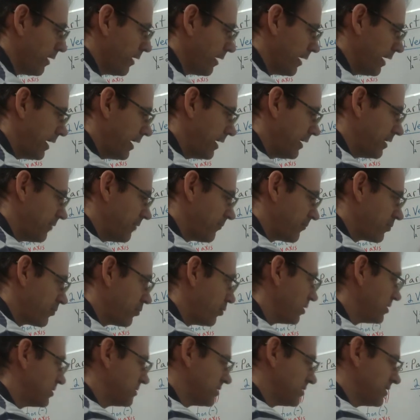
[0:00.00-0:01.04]
And of
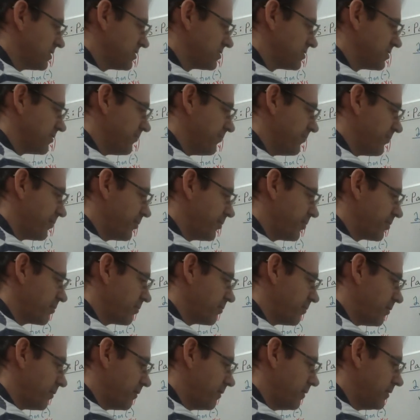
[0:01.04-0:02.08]
course, it's a
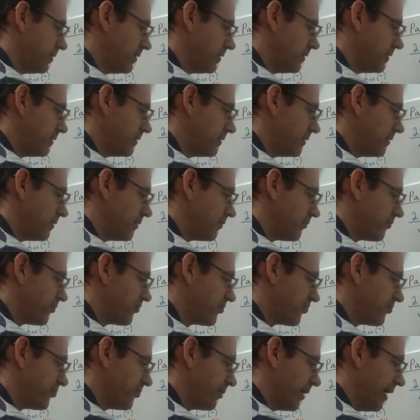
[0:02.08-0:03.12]
vertical
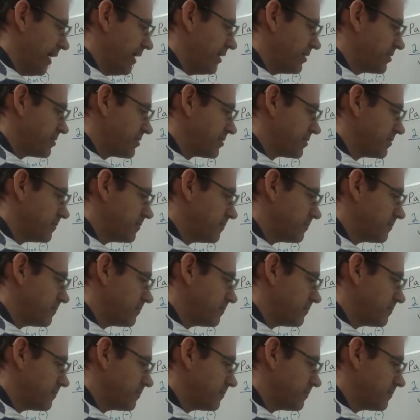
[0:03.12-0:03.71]
stretch